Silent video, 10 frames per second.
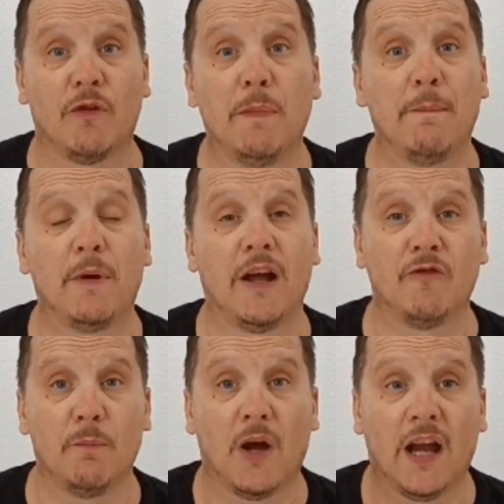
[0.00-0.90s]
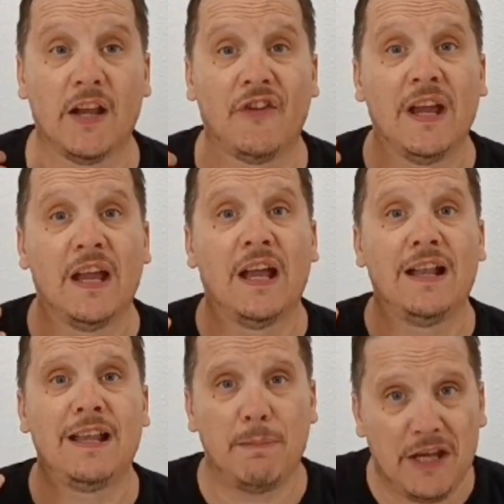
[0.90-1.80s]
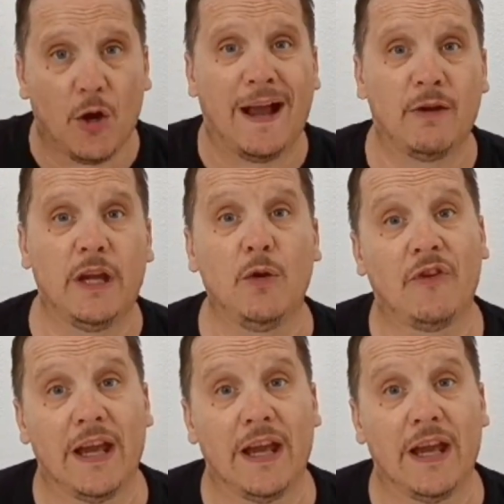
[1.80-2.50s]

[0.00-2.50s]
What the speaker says: remember and remind. Let me know how you